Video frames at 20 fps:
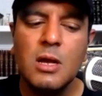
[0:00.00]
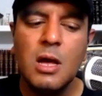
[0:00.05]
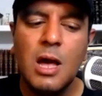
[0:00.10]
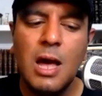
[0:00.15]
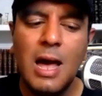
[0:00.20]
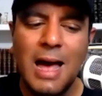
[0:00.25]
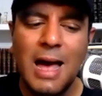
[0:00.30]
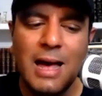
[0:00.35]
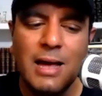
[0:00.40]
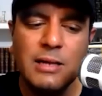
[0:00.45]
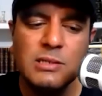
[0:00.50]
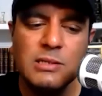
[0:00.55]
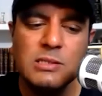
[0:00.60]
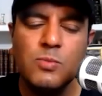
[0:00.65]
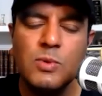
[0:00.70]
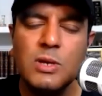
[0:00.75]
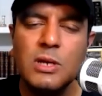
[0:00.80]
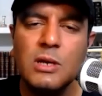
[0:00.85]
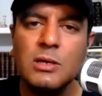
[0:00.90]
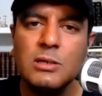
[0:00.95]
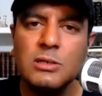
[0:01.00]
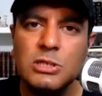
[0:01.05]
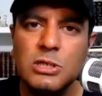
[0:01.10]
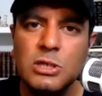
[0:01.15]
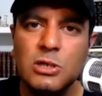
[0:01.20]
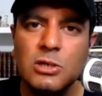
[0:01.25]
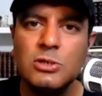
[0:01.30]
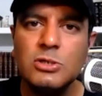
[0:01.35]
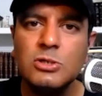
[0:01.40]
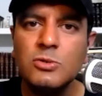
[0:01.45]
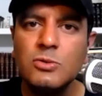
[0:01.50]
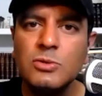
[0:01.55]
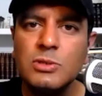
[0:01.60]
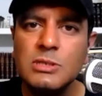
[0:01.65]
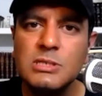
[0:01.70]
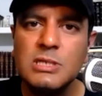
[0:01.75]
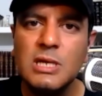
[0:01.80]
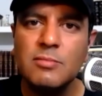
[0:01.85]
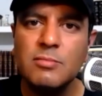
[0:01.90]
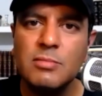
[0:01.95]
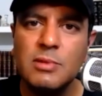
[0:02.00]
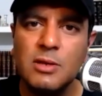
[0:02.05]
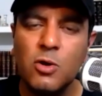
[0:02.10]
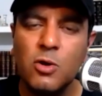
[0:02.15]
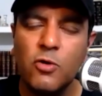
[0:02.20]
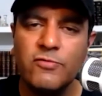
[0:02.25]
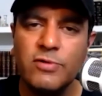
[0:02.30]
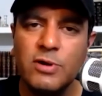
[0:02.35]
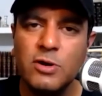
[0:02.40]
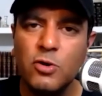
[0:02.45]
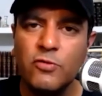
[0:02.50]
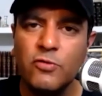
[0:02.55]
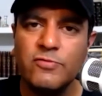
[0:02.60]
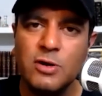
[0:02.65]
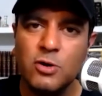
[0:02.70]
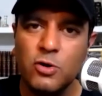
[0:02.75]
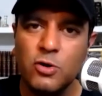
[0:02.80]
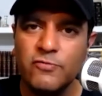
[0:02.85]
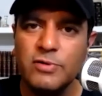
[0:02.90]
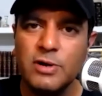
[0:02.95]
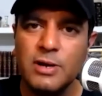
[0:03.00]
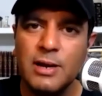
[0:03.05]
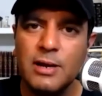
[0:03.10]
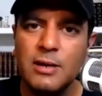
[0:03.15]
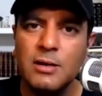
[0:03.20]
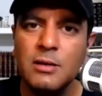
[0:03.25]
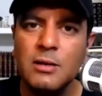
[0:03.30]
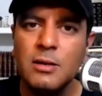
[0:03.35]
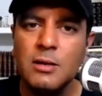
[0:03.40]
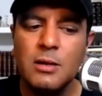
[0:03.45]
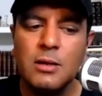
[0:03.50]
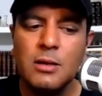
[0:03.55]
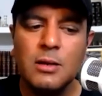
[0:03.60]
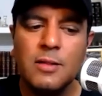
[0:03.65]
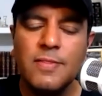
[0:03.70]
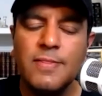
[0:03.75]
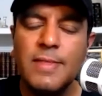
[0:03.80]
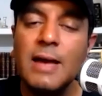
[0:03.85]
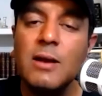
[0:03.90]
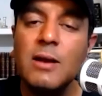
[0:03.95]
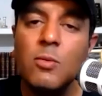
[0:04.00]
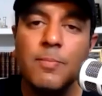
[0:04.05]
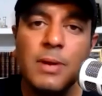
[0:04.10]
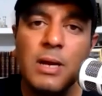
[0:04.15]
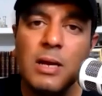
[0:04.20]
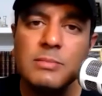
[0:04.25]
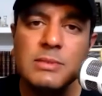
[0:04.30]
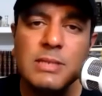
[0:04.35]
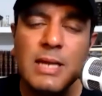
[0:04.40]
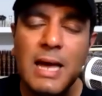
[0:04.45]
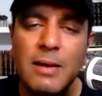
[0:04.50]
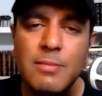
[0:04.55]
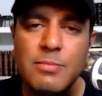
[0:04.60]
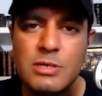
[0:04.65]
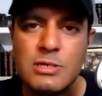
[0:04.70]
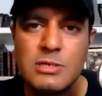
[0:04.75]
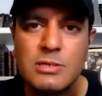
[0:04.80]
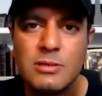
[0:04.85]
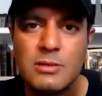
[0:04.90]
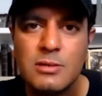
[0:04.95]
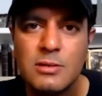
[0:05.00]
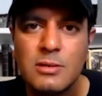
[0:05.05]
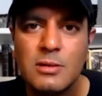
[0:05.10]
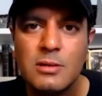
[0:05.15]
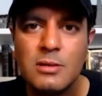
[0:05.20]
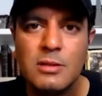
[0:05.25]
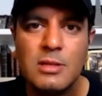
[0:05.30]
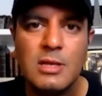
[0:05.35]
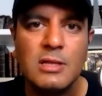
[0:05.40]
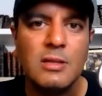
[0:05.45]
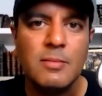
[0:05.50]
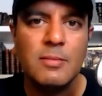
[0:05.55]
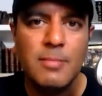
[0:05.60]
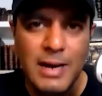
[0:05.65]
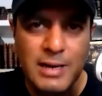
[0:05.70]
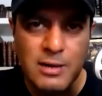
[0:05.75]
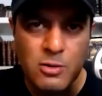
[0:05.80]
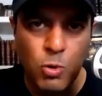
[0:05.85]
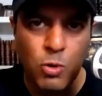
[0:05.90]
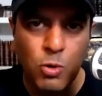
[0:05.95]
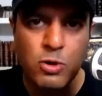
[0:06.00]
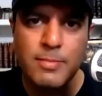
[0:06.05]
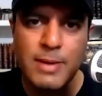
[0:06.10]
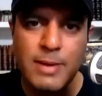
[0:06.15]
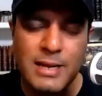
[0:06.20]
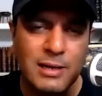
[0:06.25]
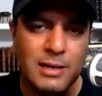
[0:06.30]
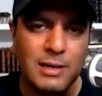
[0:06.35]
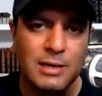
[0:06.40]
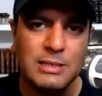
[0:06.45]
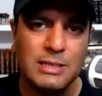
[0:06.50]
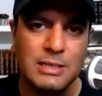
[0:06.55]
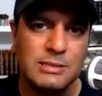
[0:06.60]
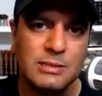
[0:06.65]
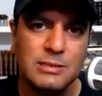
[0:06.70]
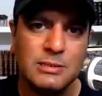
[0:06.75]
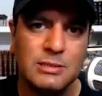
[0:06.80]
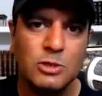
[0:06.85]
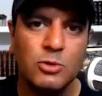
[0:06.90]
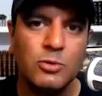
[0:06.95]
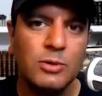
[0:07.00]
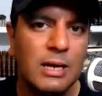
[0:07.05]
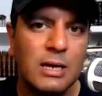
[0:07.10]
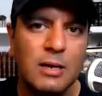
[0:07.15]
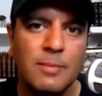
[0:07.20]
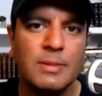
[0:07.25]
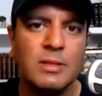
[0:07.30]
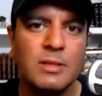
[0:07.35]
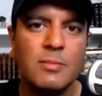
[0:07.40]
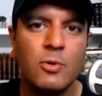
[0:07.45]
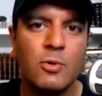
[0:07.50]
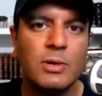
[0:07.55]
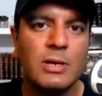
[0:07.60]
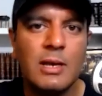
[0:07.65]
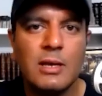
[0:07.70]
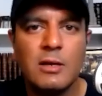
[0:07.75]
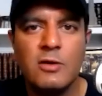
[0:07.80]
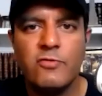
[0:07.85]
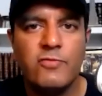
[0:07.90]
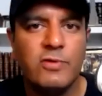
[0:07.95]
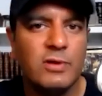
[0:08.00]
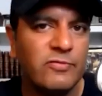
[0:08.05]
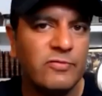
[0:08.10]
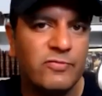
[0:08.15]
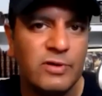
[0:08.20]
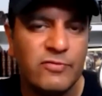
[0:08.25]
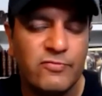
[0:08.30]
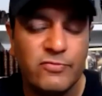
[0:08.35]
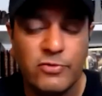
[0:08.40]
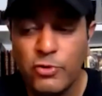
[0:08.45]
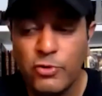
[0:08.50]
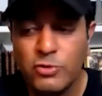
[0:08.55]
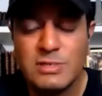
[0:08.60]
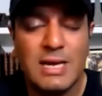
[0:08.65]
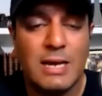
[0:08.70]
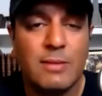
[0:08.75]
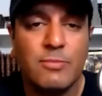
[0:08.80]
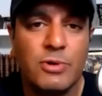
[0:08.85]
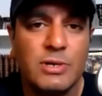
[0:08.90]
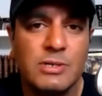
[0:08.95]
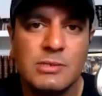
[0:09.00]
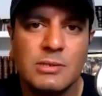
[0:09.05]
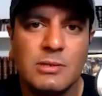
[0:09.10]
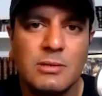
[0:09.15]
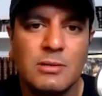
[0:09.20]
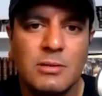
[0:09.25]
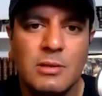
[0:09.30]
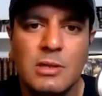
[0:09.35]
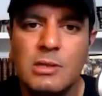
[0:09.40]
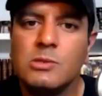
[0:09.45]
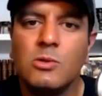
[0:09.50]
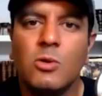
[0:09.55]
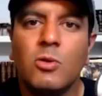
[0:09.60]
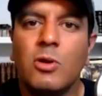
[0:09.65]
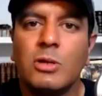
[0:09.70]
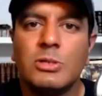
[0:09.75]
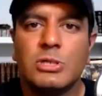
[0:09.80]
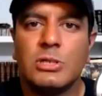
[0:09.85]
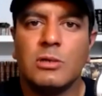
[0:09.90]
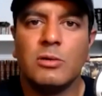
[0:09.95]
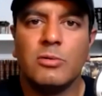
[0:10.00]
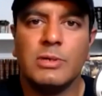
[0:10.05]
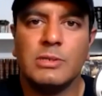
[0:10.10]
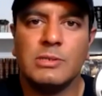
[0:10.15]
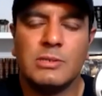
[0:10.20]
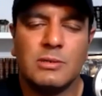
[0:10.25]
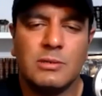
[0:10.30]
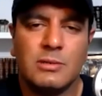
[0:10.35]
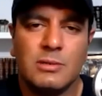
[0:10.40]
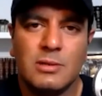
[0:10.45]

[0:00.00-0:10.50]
as we continue to do the same thing over and over and over again, that becomes a habit. Then the mind automatically does it. You get up in the morning and you feel fear for no damn reason. There's no logical reason.